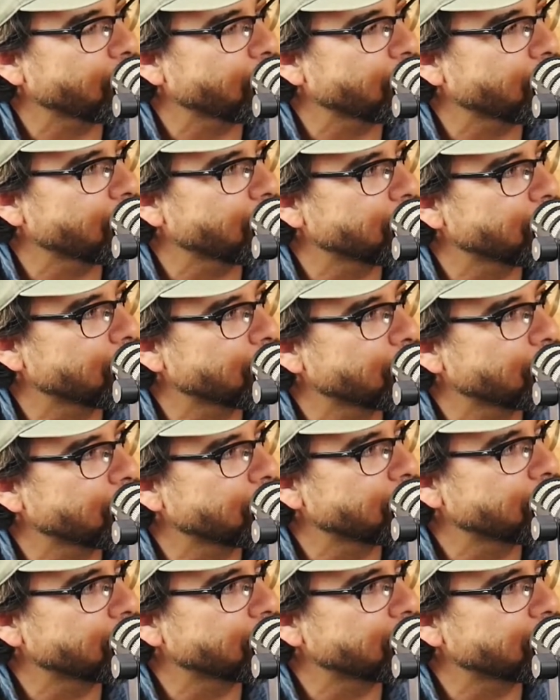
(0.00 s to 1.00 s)

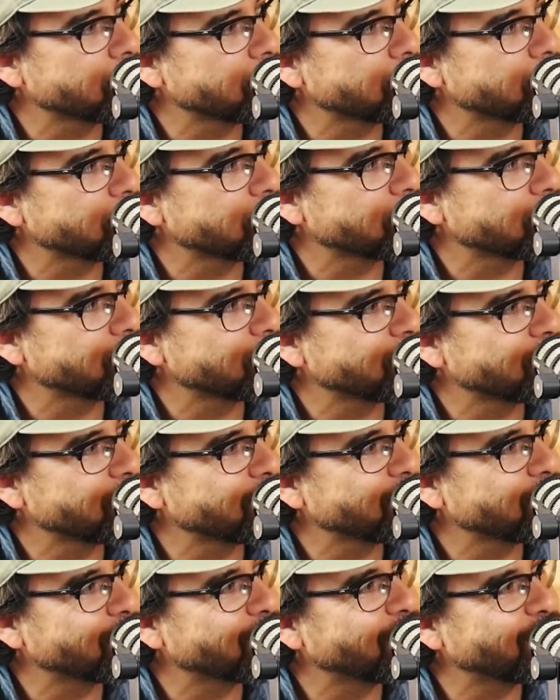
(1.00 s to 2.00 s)

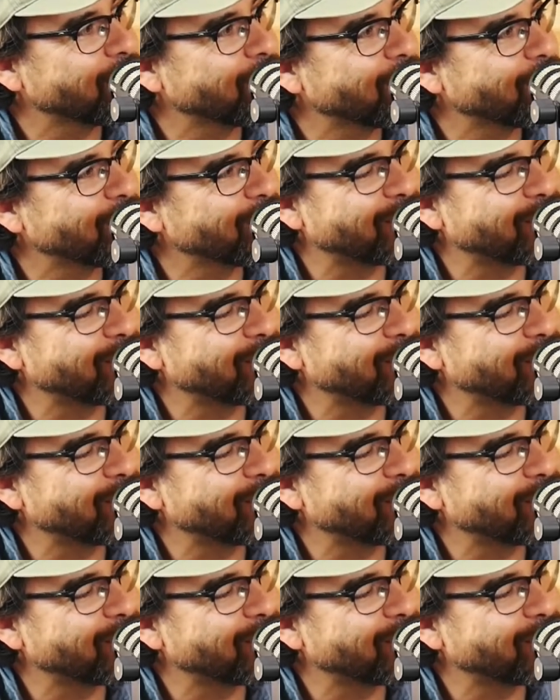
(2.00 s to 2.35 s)
This person isn't speaking.